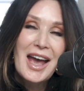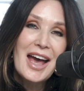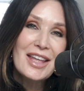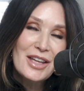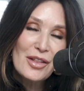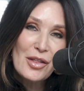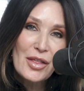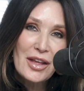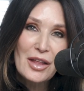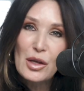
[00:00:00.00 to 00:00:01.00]
Another
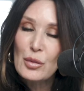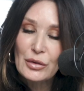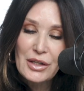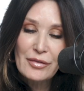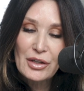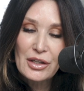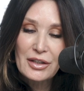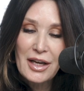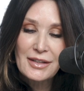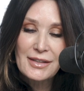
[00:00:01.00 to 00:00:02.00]
thing that you will never hear
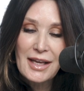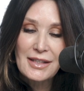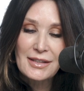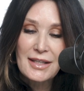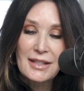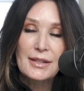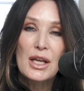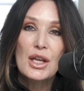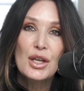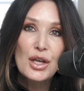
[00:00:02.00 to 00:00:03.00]
God say is this,
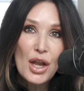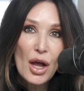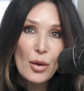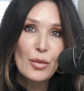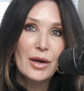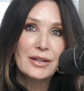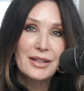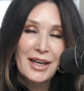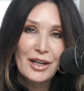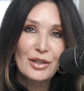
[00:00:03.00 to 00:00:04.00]
no one
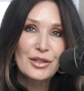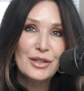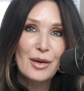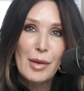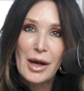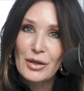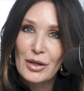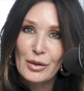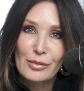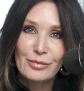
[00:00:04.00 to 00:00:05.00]
cares about
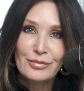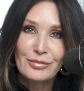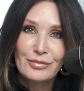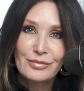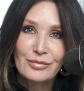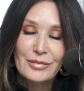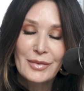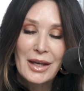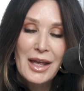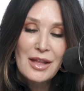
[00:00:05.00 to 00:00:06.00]
you.
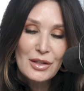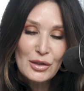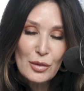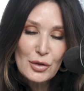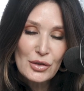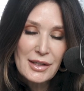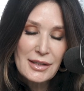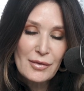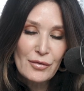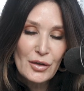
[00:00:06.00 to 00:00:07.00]
The scripture
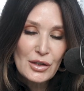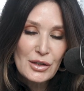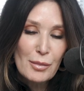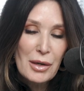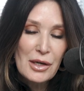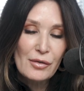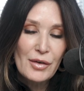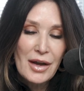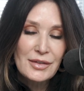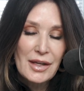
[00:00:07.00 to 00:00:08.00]
says in First Peter
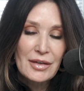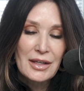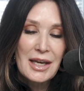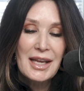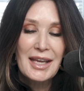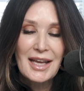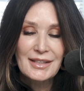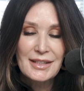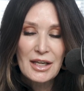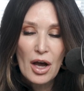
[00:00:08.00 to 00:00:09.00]
five seven,
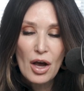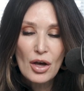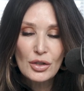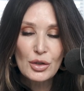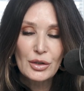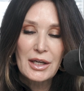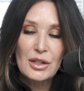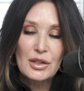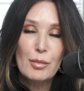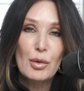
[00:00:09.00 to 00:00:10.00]
casting all your
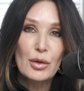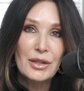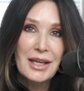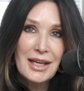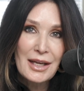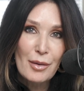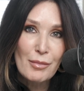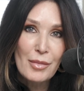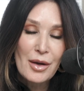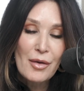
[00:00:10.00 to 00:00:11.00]
cares upon
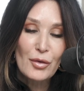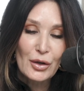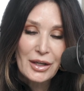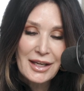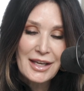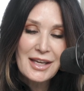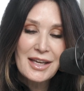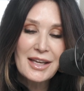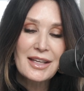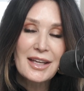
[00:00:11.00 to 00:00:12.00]
him, for
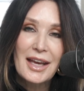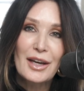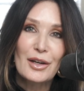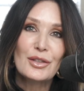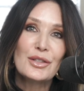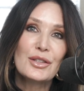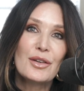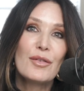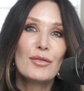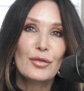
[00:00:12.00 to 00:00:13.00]
he cares
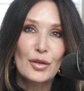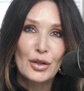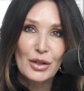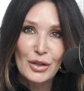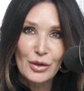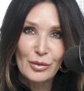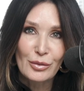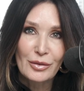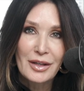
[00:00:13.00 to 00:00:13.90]
for you.